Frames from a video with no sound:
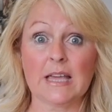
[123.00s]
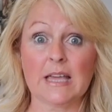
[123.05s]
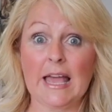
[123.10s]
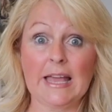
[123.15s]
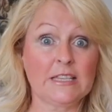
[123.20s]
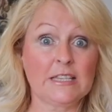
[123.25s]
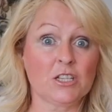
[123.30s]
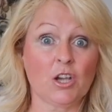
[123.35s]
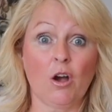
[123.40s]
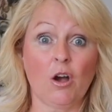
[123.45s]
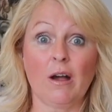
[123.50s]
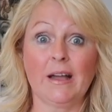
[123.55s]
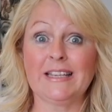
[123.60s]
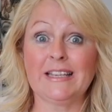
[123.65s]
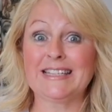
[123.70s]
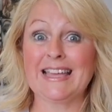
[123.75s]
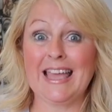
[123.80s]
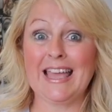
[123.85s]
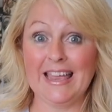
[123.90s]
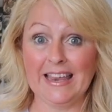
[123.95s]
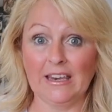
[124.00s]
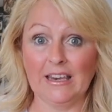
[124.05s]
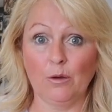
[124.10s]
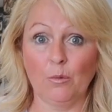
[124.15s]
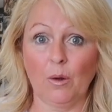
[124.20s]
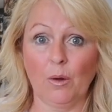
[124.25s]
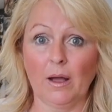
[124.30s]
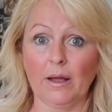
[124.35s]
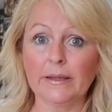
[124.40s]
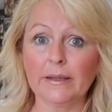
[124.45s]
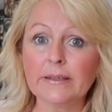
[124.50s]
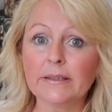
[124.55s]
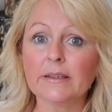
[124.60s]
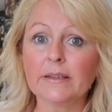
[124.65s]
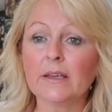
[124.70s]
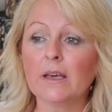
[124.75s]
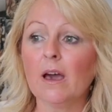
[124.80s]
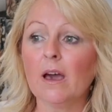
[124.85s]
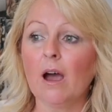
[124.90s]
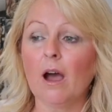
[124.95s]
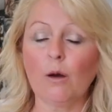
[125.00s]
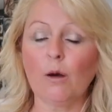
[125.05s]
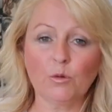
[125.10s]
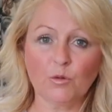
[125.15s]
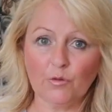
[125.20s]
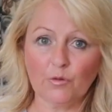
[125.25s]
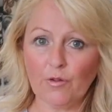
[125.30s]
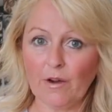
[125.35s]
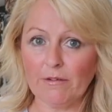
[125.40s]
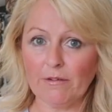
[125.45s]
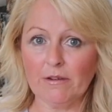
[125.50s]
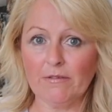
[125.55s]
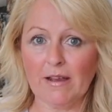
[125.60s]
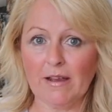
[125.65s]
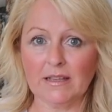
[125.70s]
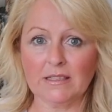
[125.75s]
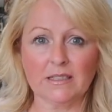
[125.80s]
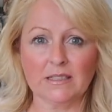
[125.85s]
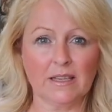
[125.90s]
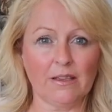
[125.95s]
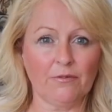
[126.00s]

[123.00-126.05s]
and tired anyway. I was very ratty